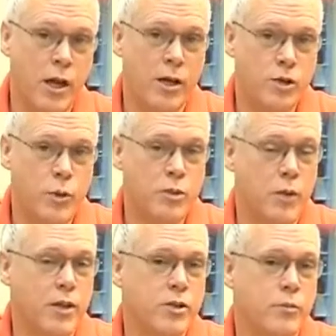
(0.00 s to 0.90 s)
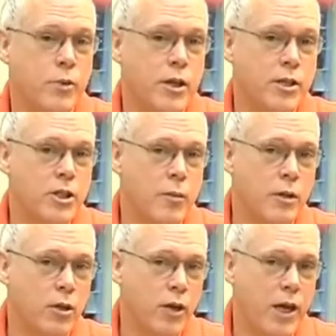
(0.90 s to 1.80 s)
Uh. Sweet spots are
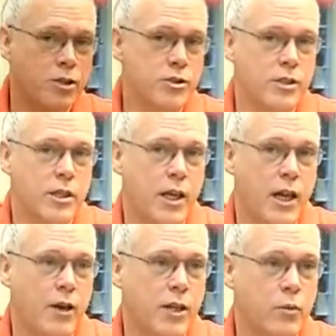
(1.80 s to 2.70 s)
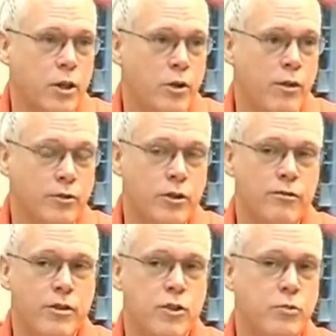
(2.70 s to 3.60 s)
predetermined locations in the county where you have good
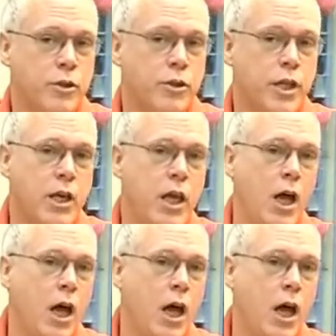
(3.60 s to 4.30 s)
visibility,